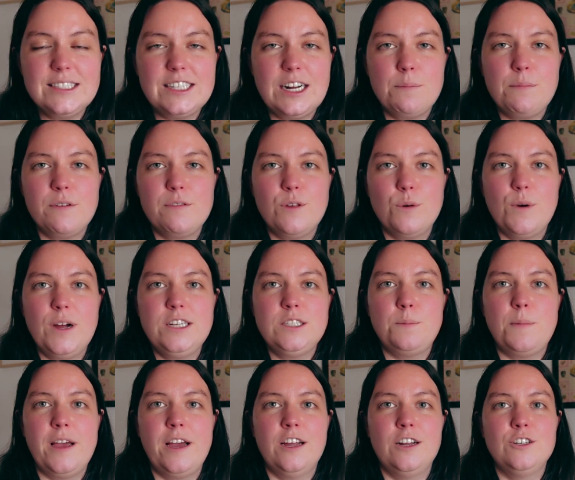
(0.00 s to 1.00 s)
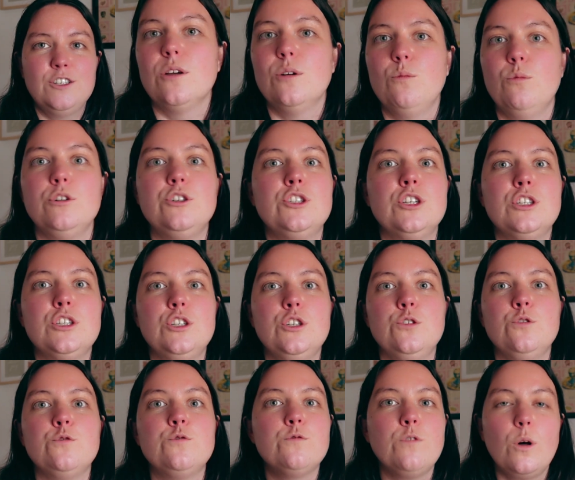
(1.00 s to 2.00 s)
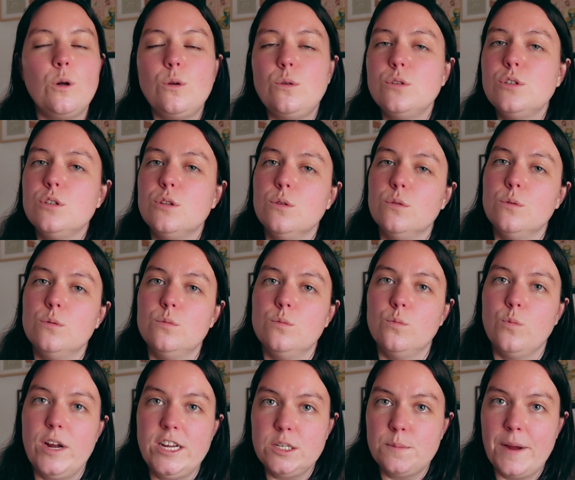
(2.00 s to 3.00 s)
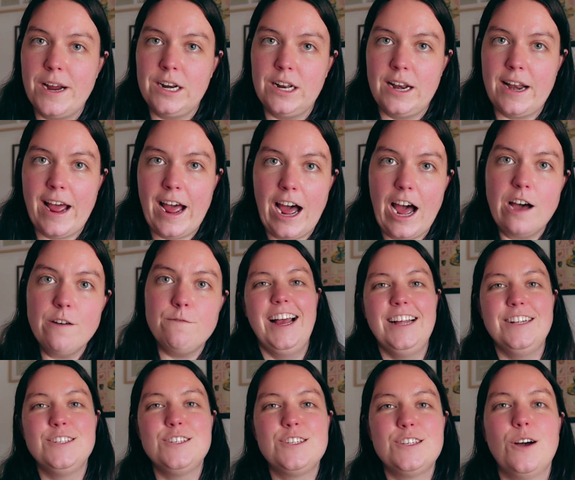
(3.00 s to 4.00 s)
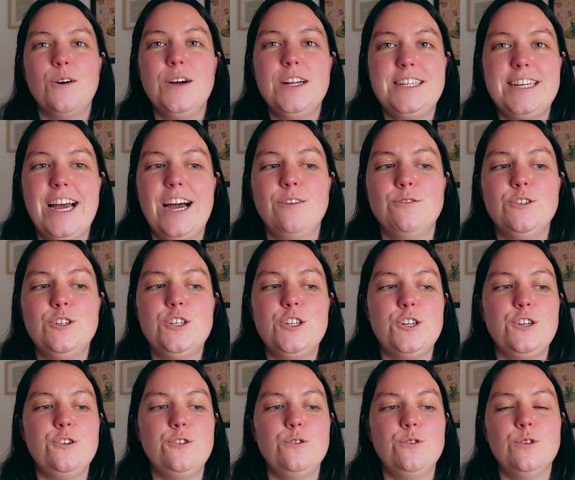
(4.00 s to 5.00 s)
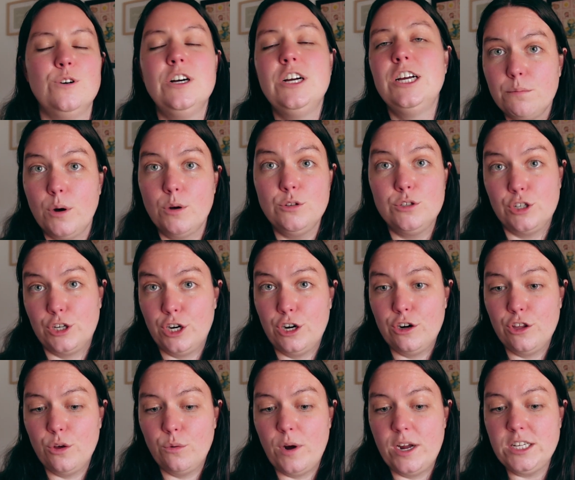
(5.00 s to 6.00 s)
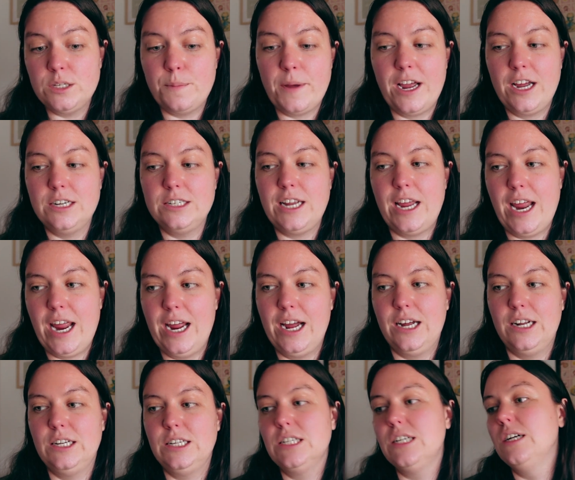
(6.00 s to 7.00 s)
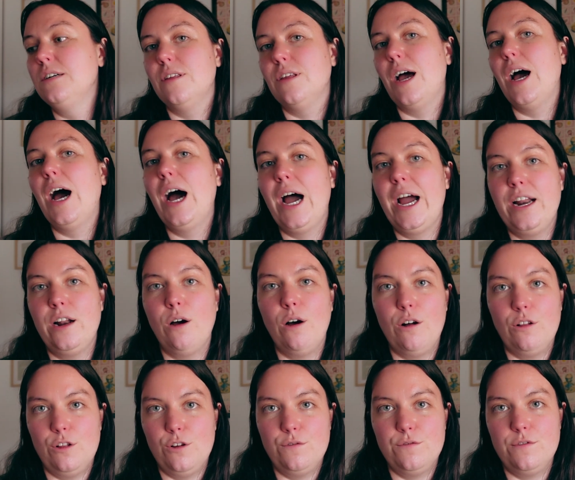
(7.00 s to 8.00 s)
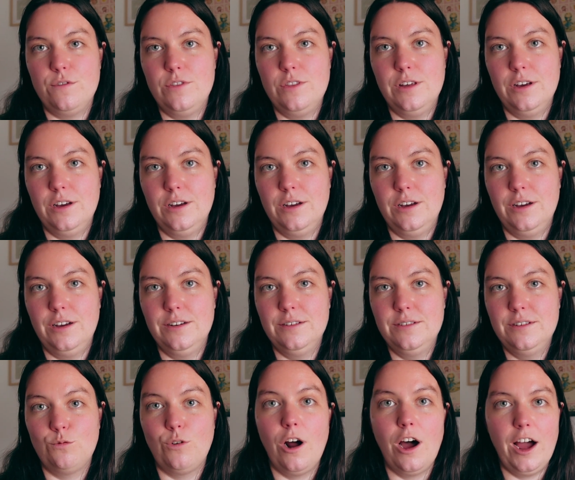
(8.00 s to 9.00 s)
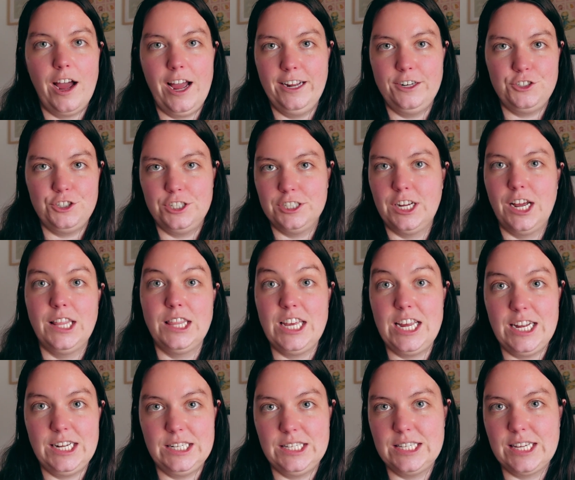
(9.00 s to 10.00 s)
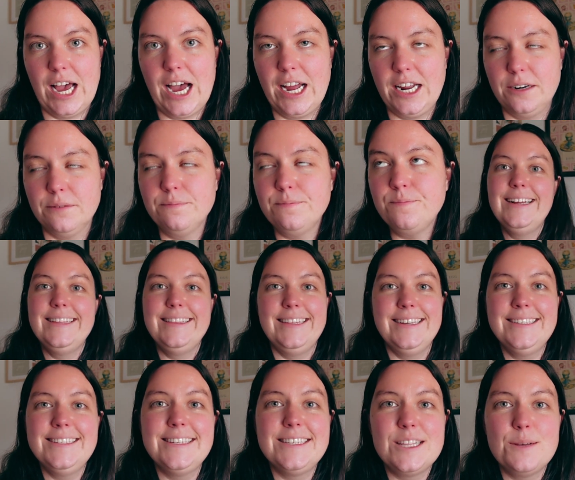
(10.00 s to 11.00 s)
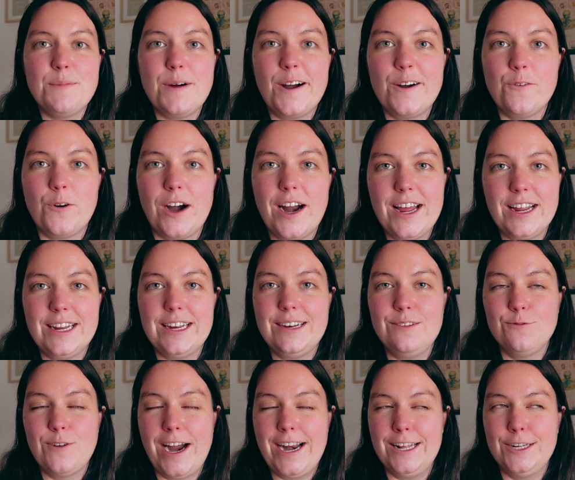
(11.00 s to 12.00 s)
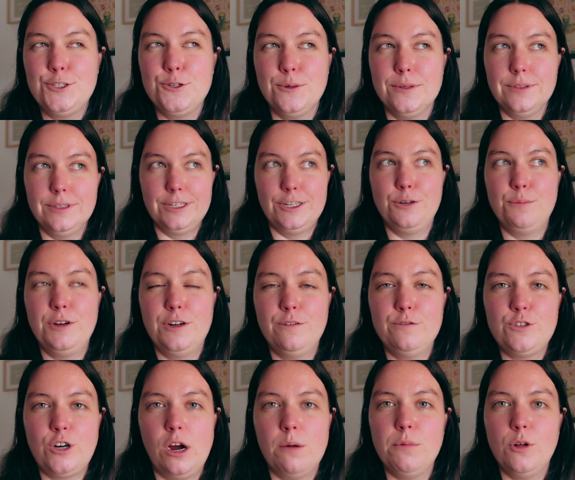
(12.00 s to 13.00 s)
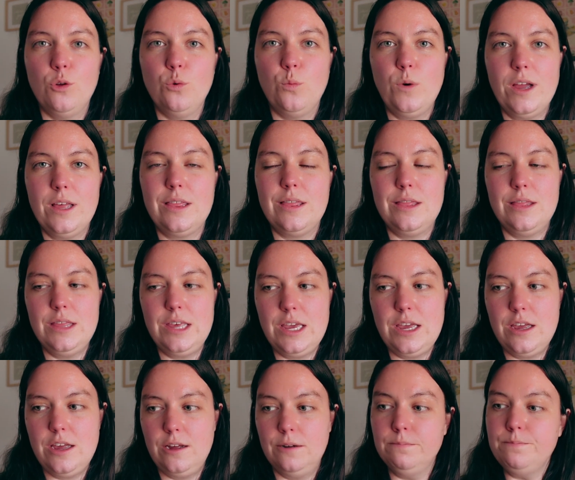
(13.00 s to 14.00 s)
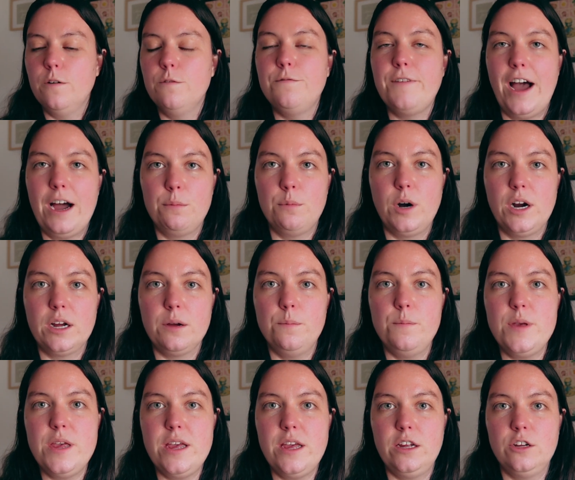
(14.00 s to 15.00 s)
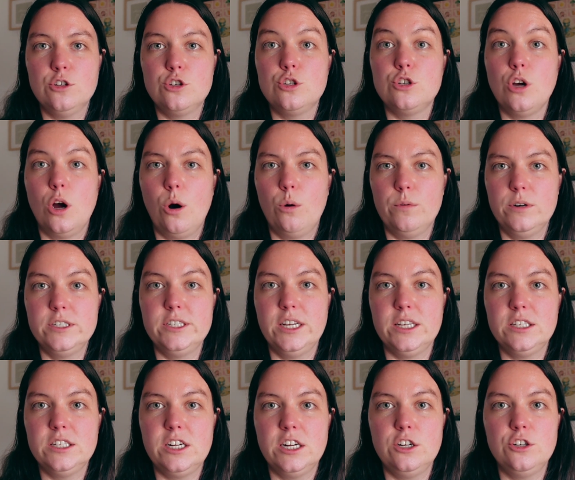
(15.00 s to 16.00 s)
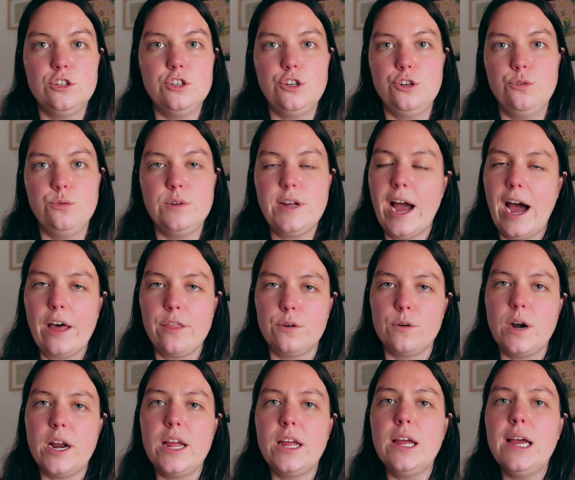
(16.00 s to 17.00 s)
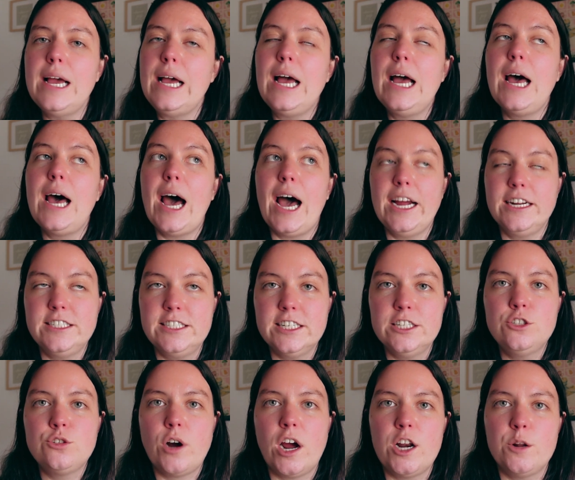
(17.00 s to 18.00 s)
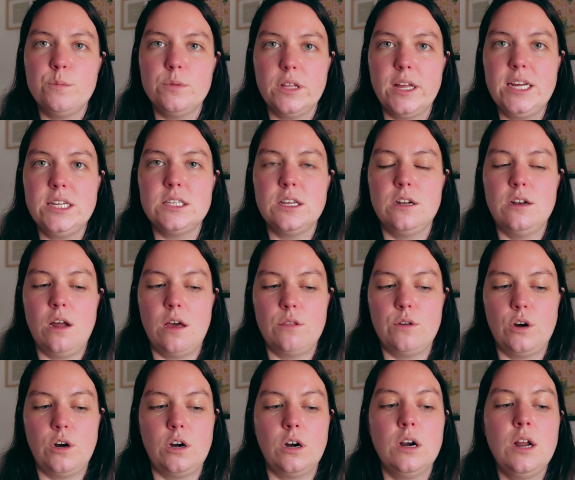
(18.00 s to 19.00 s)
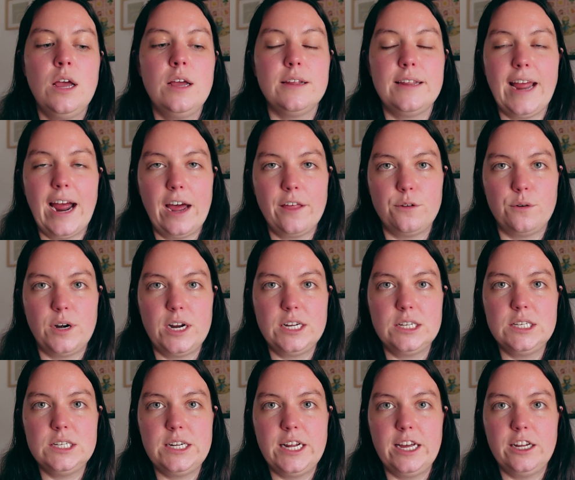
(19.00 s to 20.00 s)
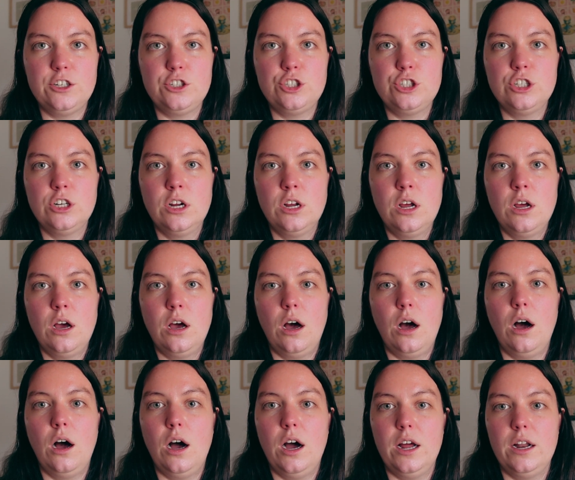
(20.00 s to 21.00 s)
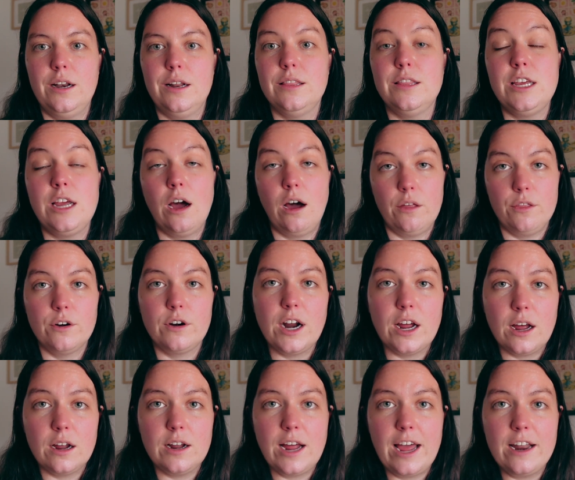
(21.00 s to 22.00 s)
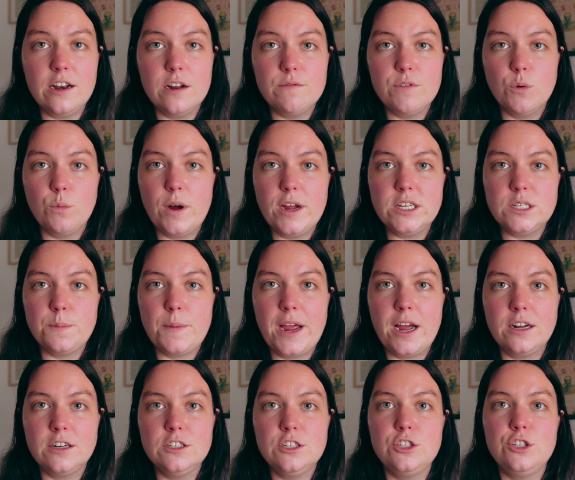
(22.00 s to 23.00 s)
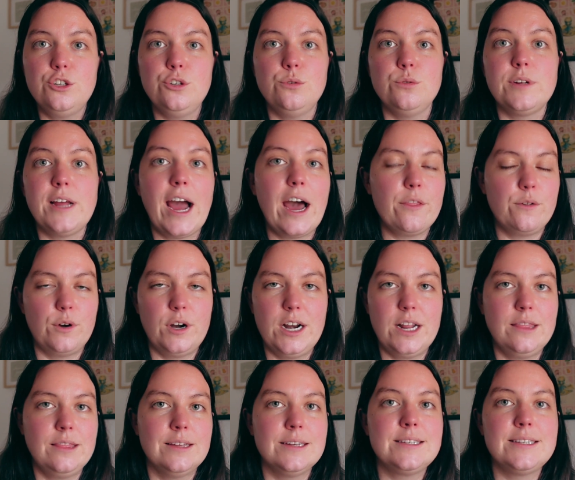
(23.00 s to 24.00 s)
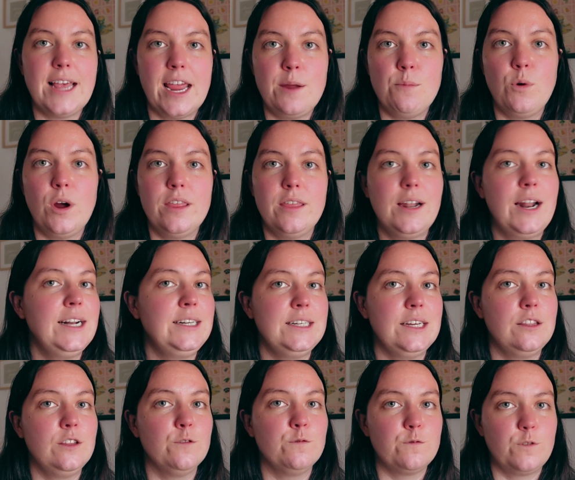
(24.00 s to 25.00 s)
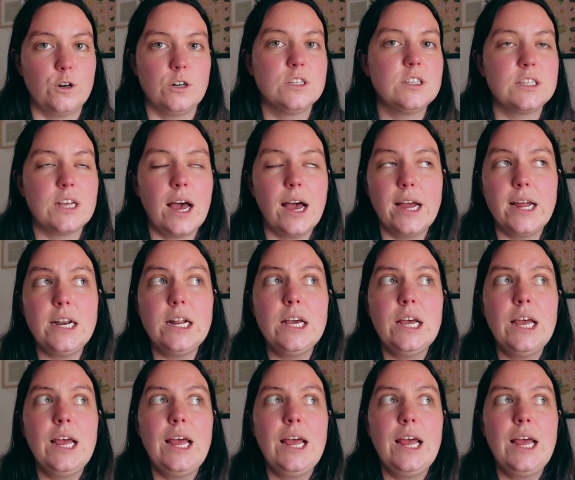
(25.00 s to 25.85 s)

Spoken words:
step of the waistband was just to fold the waistband in half and sew it down to both secure the waistband and hide all of the raw edges on the inside. This is the part where I ran into a little bit of trouble with the fabric being so resistant to gathering. I did try to place another gathering stitch on the other end of the waistband to gather it in the same way that I did the first side,